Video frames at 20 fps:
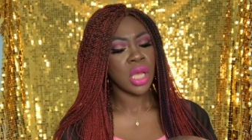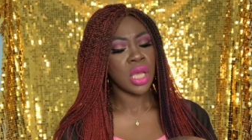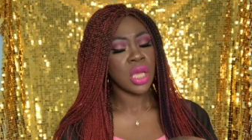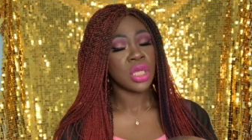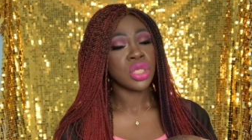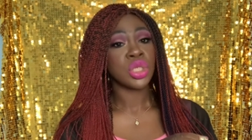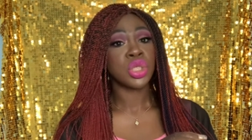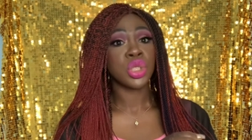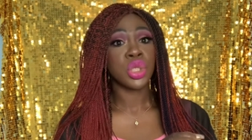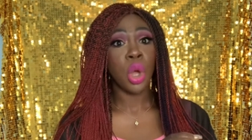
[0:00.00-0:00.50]

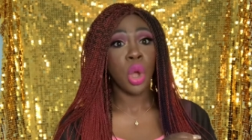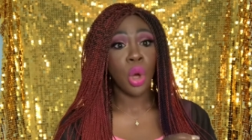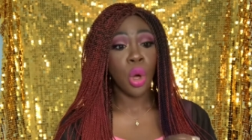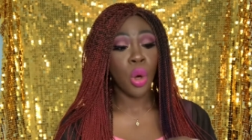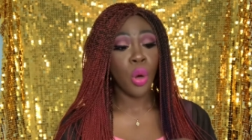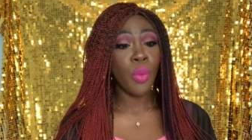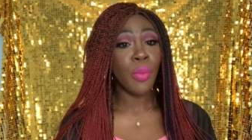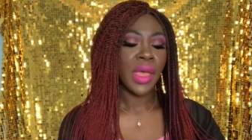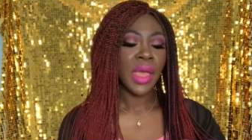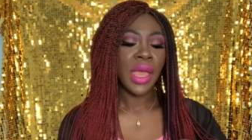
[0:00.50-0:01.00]

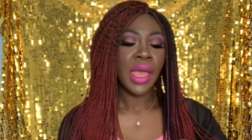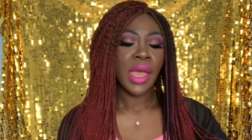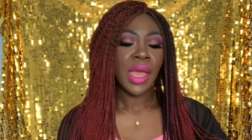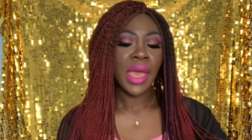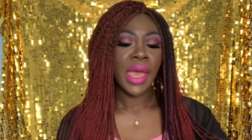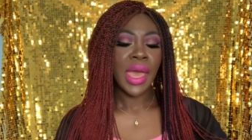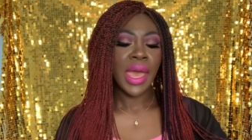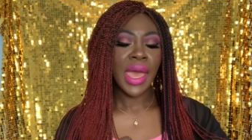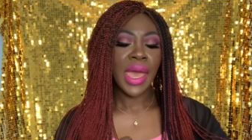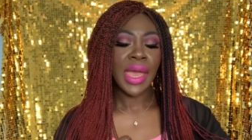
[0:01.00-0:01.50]
Stockholm,
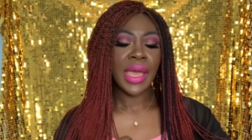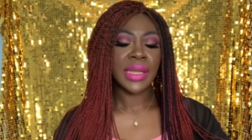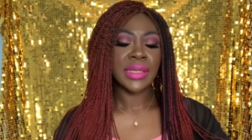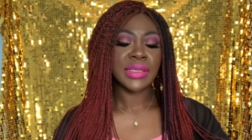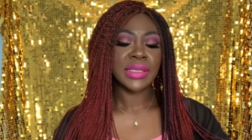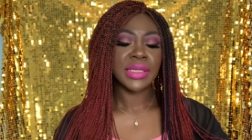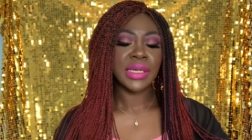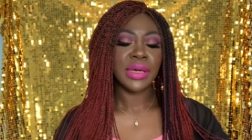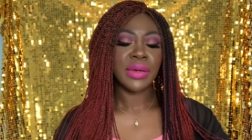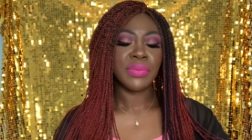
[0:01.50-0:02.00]
and
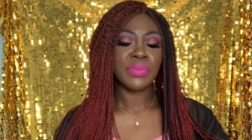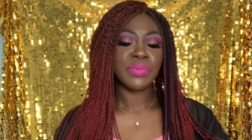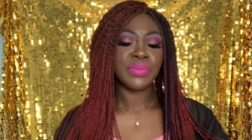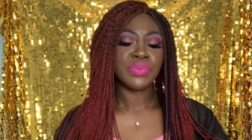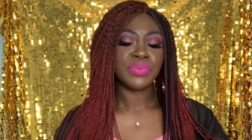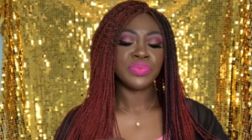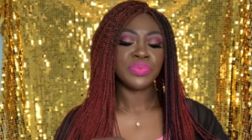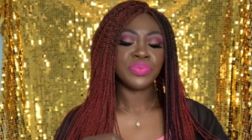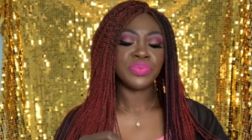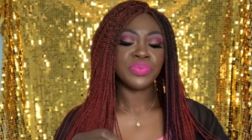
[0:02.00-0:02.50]

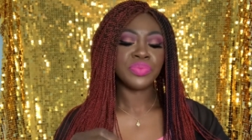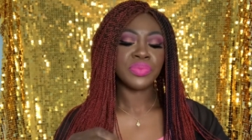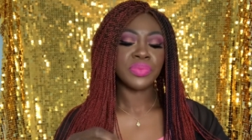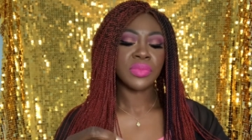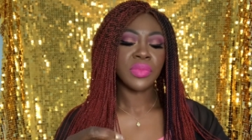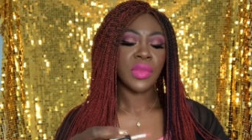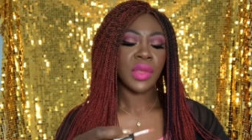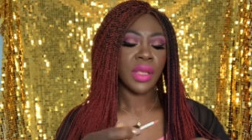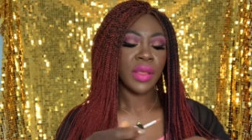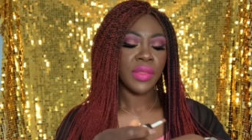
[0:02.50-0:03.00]

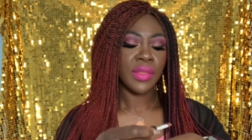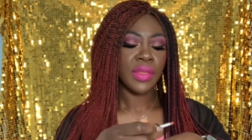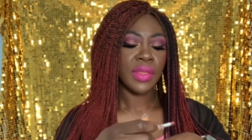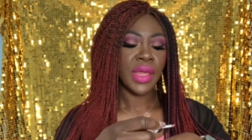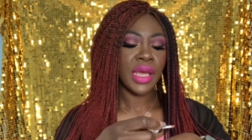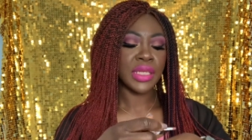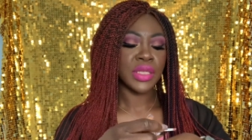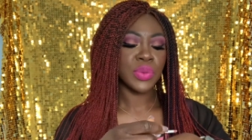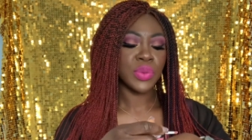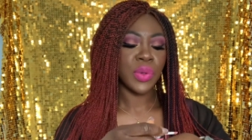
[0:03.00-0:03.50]

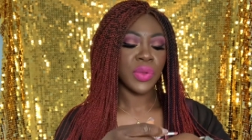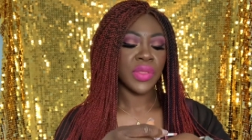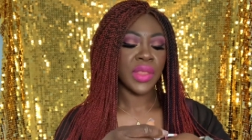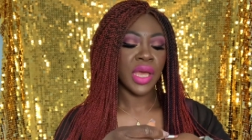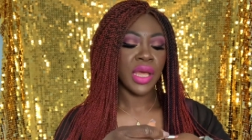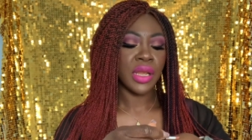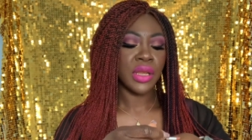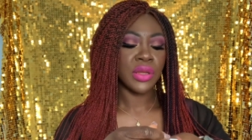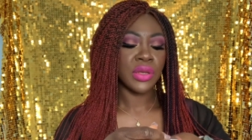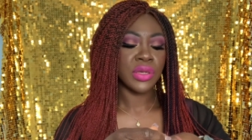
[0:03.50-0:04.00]
that's what
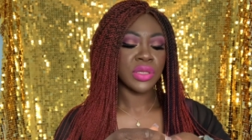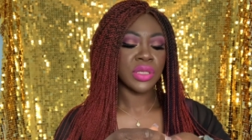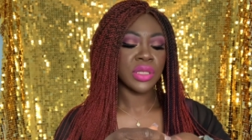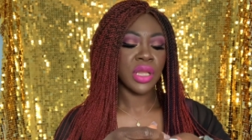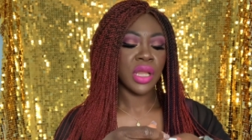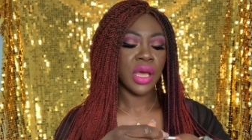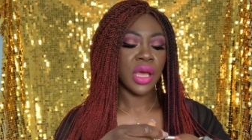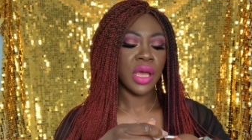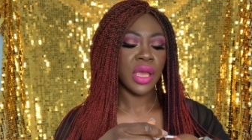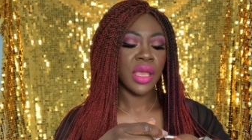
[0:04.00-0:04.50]
that looks
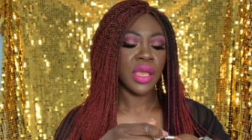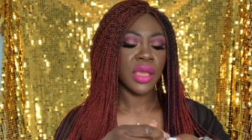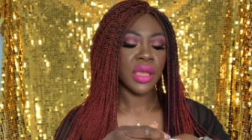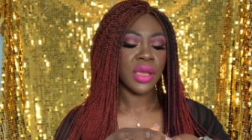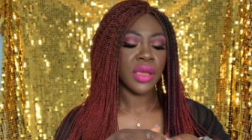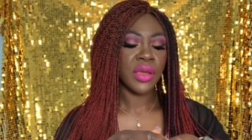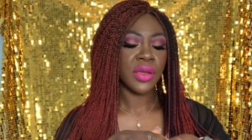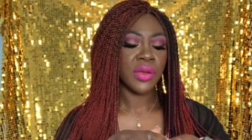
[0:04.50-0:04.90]
like.